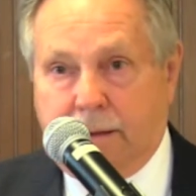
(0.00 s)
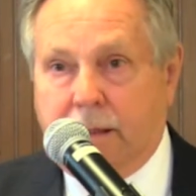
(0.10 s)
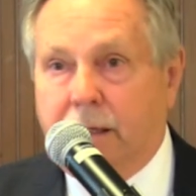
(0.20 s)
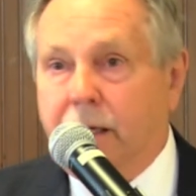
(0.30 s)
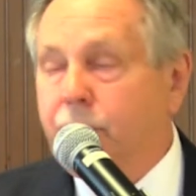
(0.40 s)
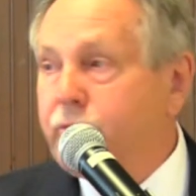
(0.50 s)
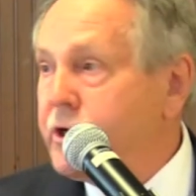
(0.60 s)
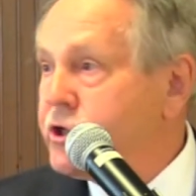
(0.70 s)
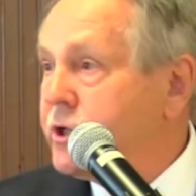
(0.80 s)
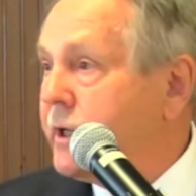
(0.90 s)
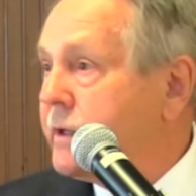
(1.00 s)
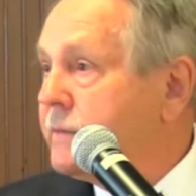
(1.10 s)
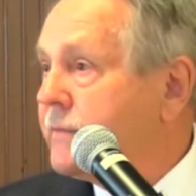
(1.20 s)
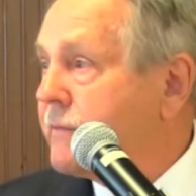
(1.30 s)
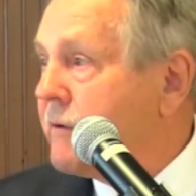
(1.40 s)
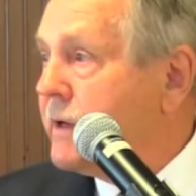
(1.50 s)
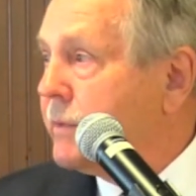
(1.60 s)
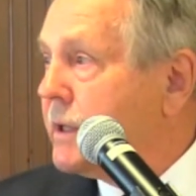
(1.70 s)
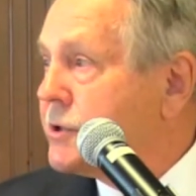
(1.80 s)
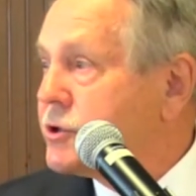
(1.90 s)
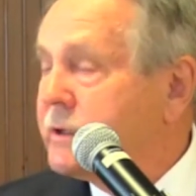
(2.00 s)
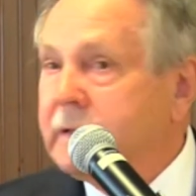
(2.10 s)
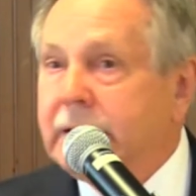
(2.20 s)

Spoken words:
I appreciate it very much.